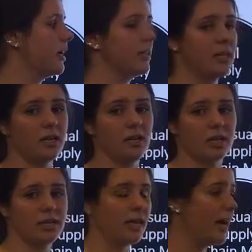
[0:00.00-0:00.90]

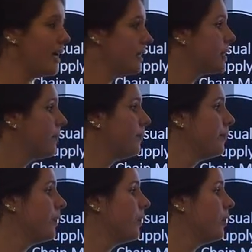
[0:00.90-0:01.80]
1998,
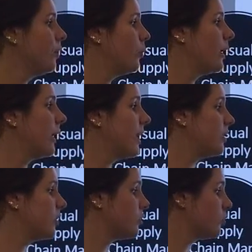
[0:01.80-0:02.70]

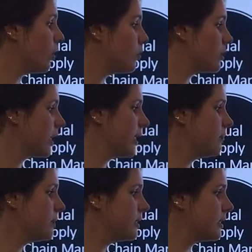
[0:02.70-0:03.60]
regulated control
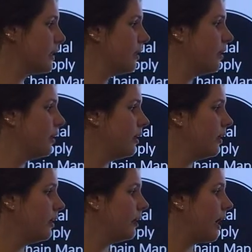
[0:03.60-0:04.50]
schemes,
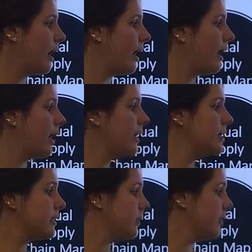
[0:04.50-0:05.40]

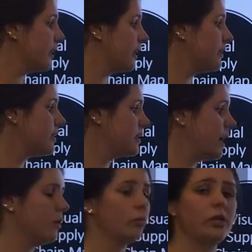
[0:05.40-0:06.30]
e-certificates
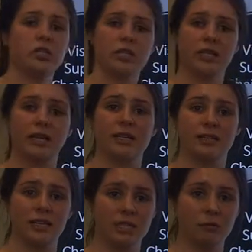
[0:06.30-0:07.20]
and registering as
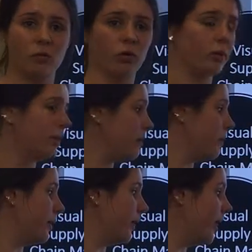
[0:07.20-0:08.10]
an exporter with
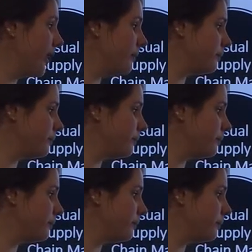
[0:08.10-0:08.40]
MPI,